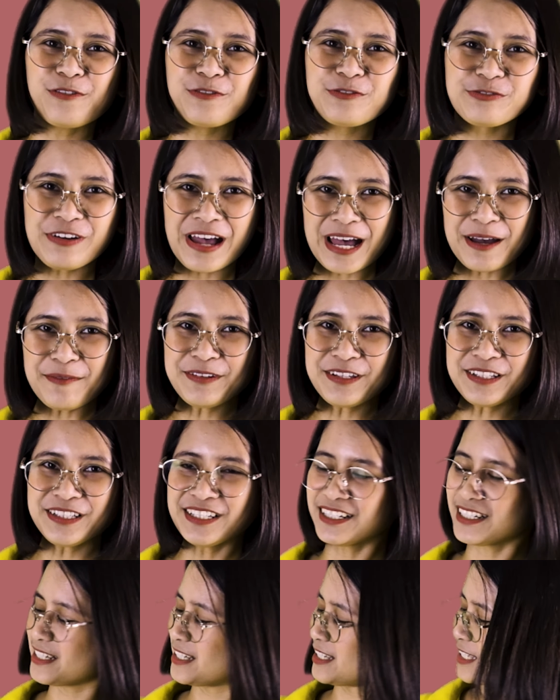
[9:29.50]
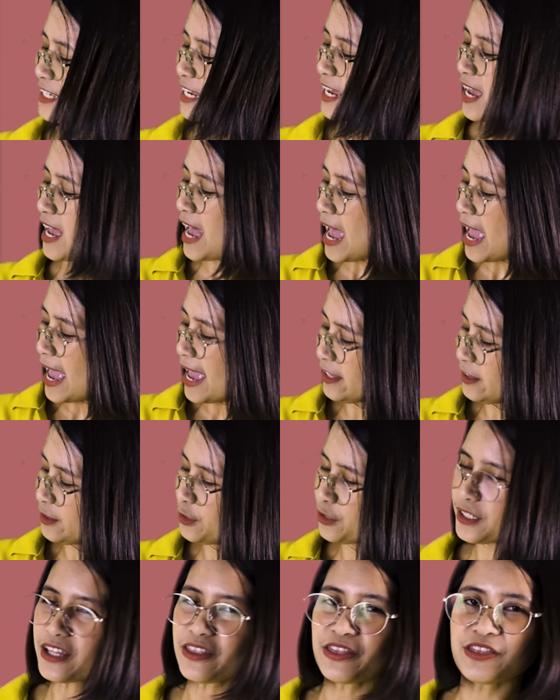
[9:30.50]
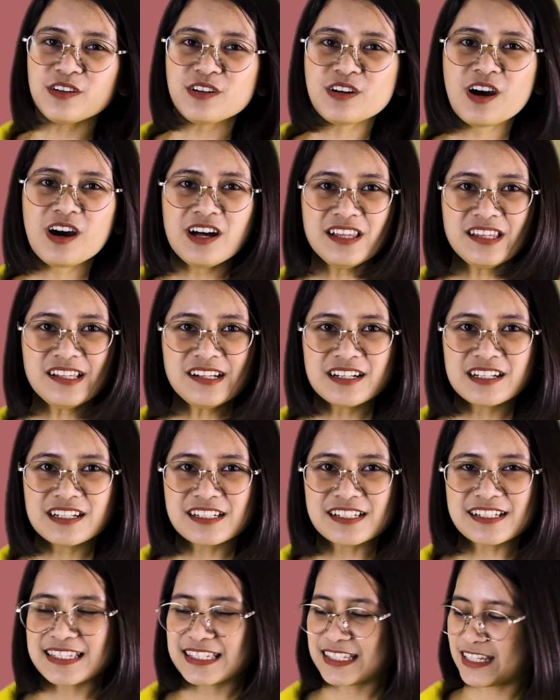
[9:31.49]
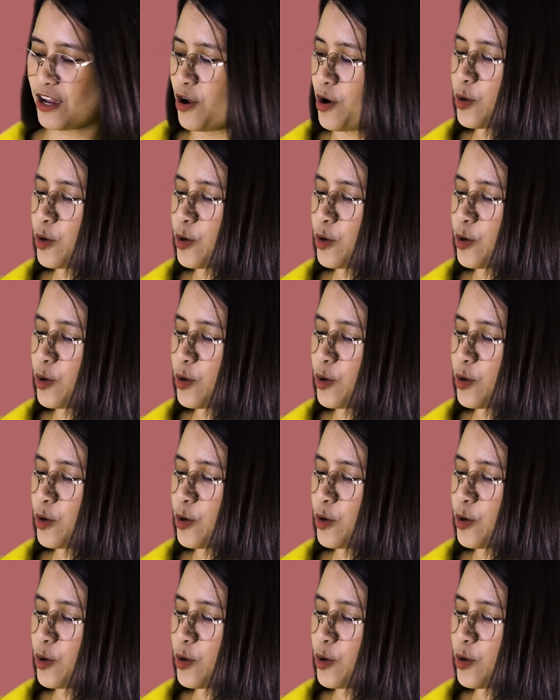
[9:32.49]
fabulous! And look at the colors!